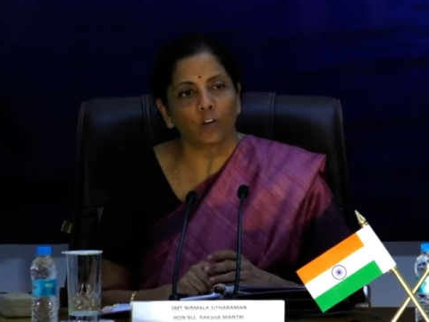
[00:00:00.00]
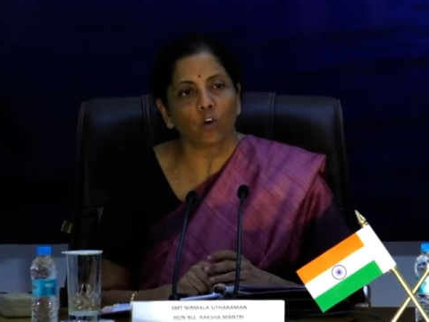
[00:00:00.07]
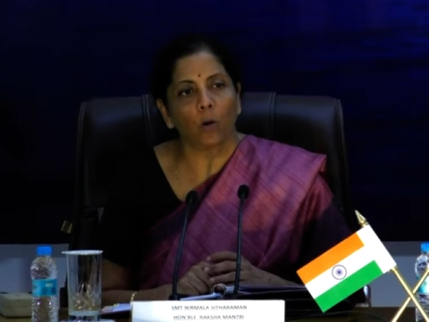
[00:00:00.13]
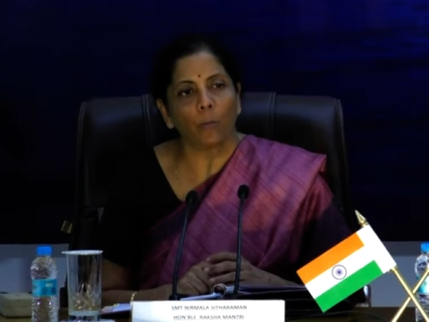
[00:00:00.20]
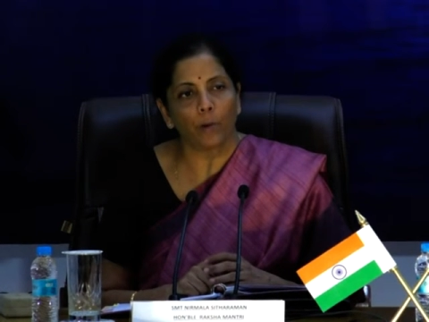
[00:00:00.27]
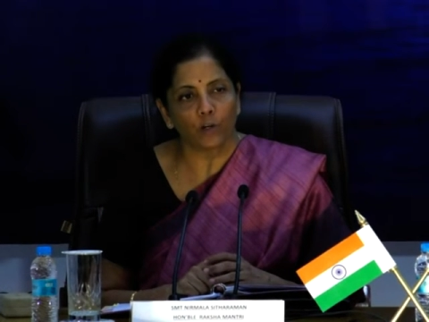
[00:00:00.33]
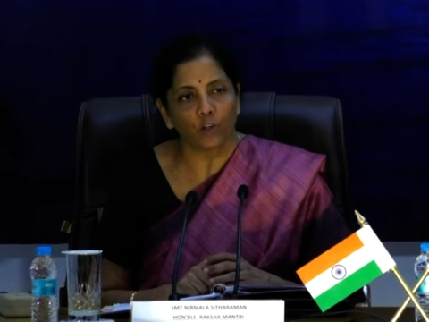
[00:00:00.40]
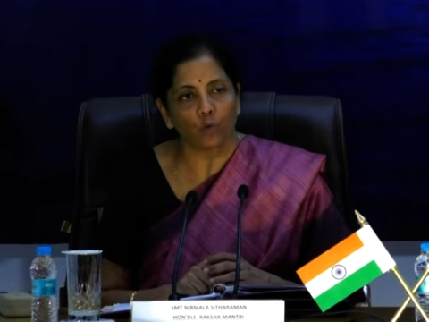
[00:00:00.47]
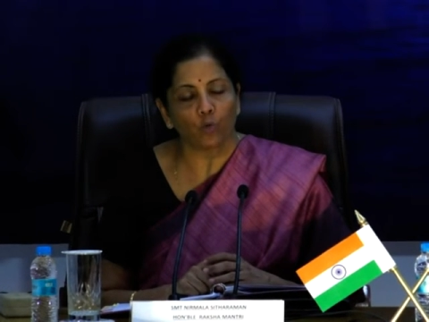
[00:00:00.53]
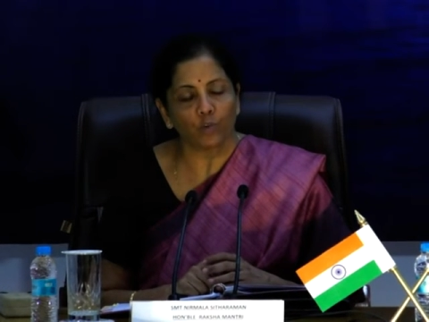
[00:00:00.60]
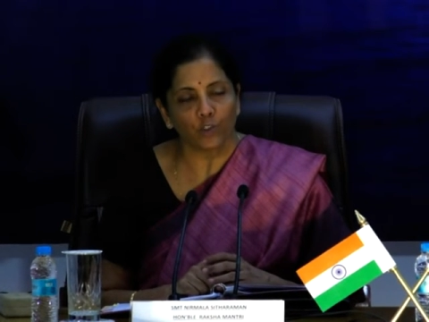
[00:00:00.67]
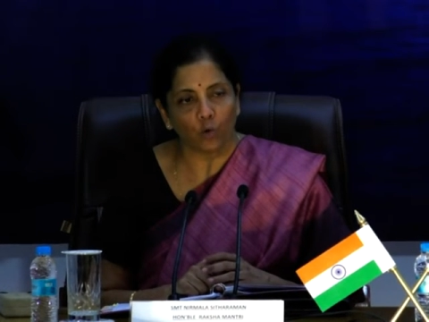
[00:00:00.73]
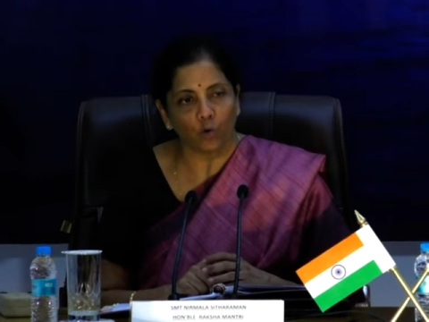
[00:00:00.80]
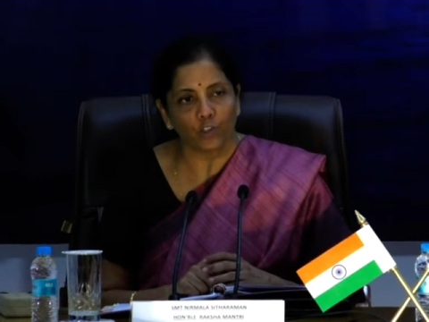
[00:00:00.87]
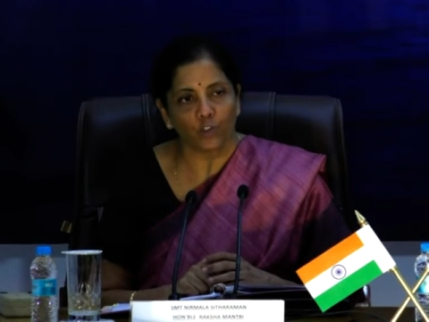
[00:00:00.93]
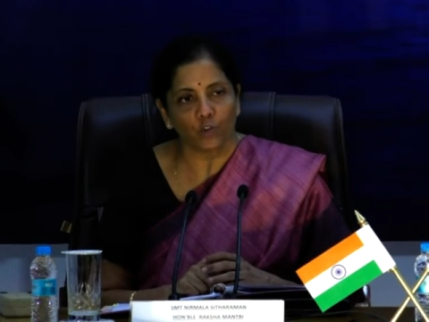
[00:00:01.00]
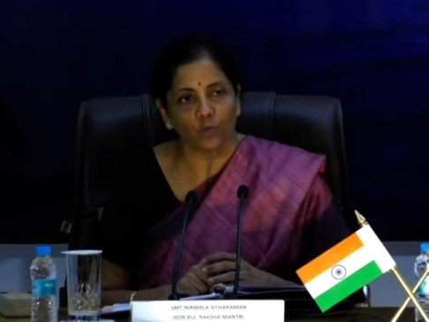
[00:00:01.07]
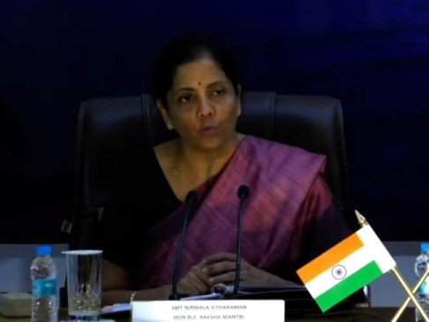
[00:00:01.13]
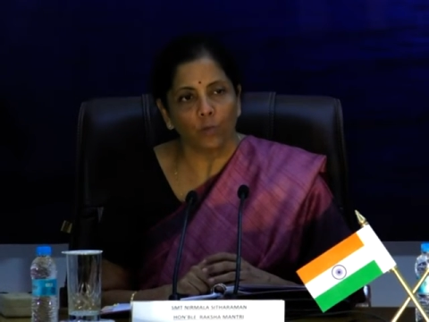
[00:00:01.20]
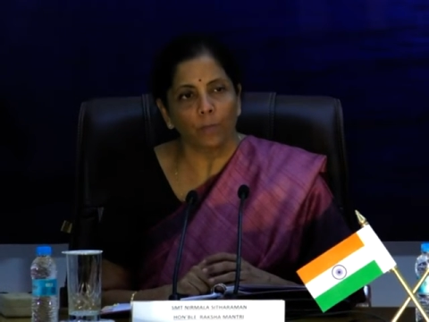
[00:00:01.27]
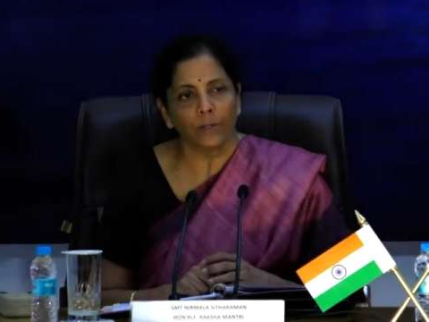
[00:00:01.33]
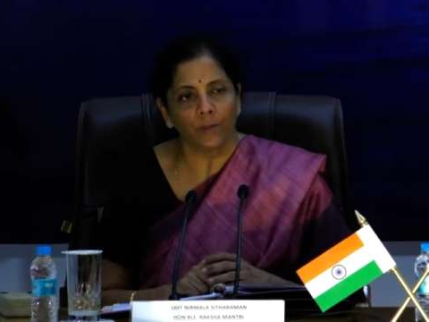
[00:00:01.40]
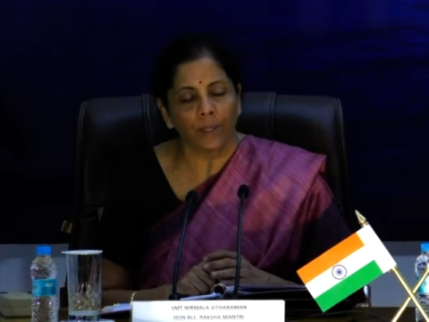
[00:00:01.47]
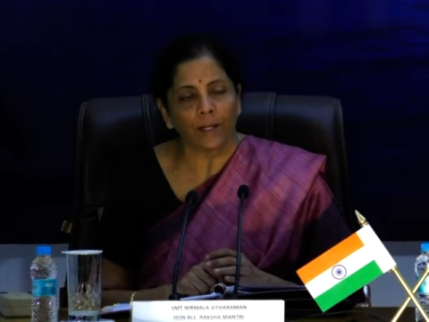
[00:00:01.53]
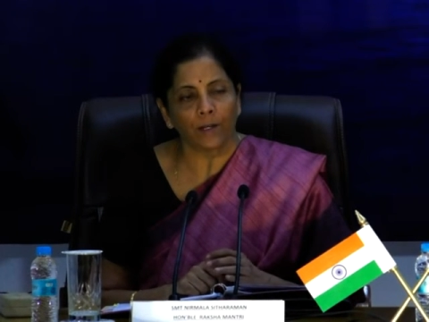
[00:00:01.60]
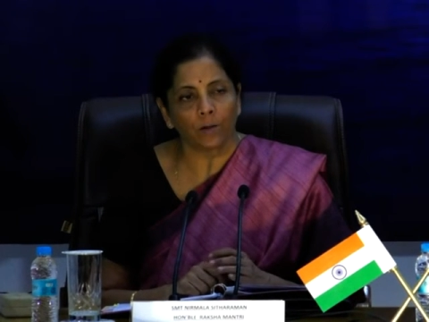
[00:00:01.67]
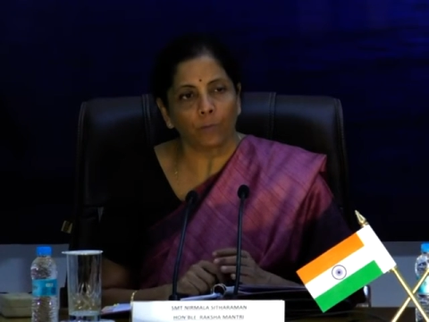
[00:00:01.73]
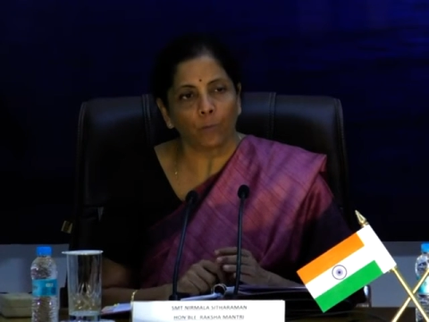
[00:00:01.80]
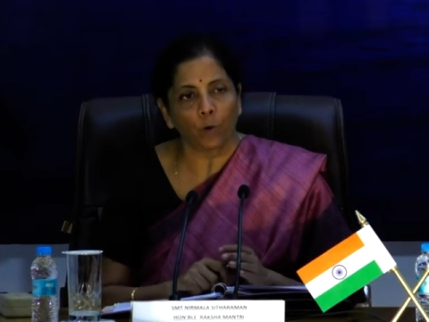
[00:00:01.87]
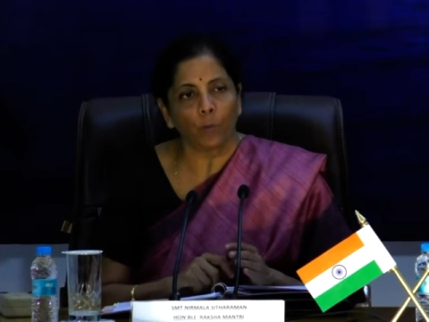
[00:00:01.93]
in combat roles also, but
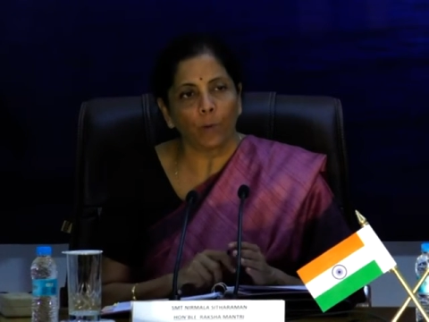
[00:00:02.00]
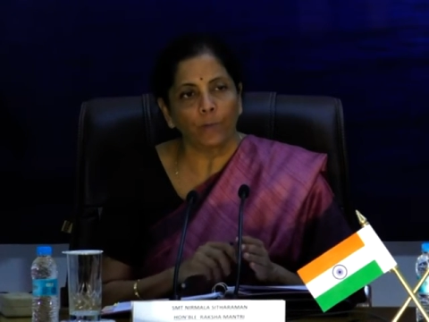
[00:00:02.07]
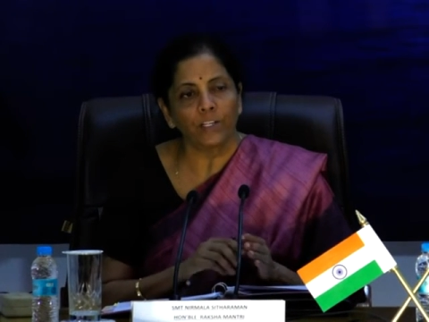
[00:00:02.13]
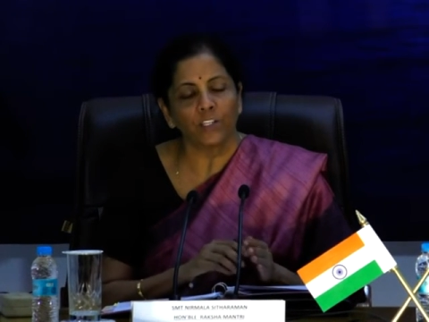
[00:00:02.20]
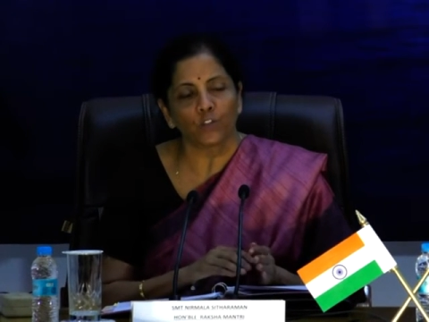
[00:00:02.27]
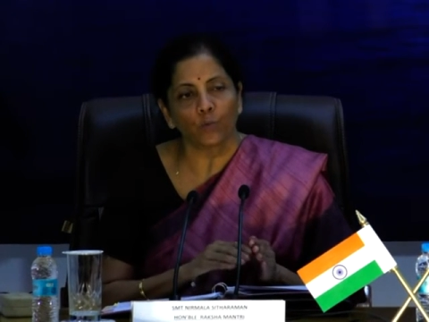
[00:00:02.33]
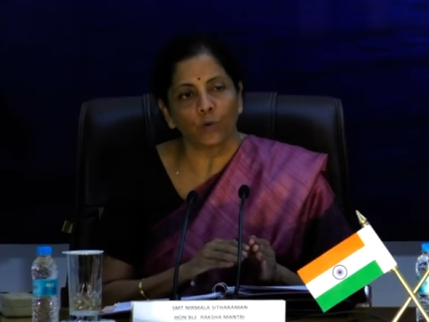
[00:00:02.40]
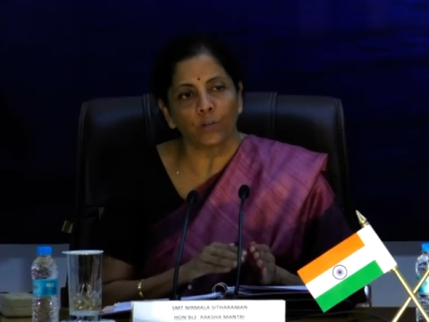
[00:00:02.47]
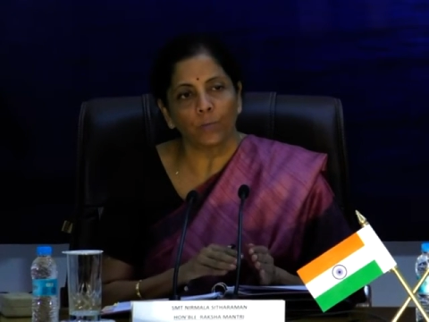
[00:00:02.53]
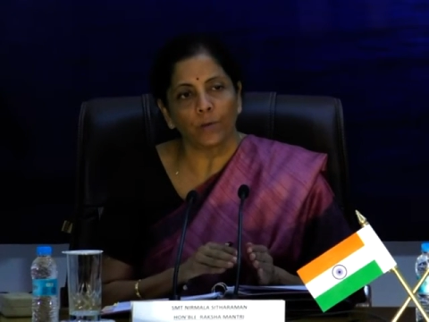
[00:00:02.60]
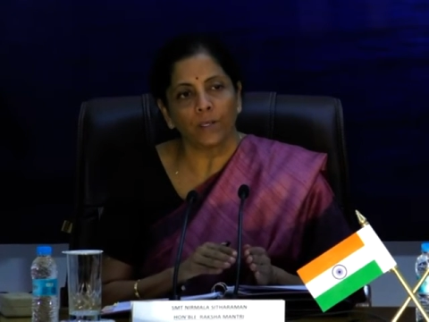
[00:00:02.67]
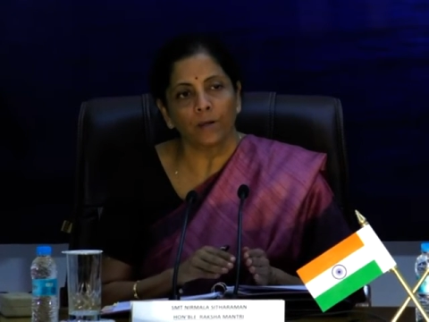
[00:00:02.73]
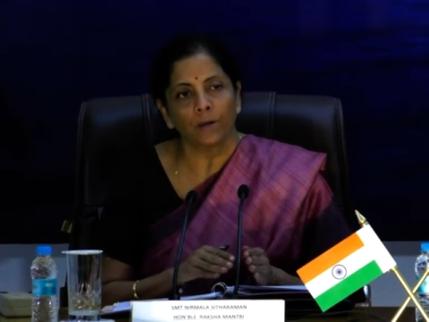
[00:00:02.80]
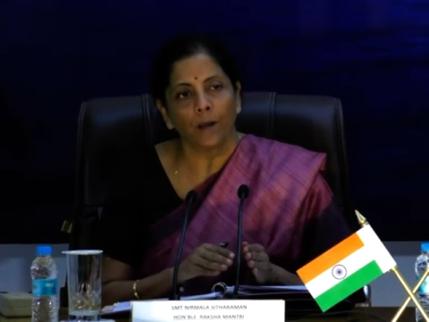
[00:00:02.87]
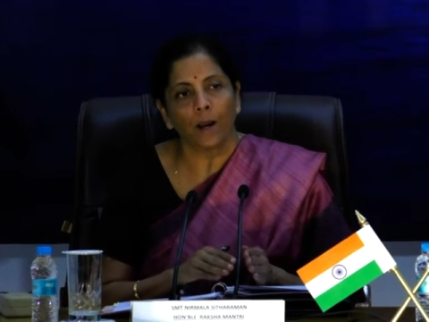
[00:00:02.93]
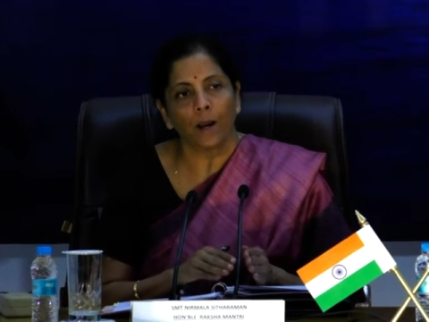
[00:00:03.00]
that probably is going to be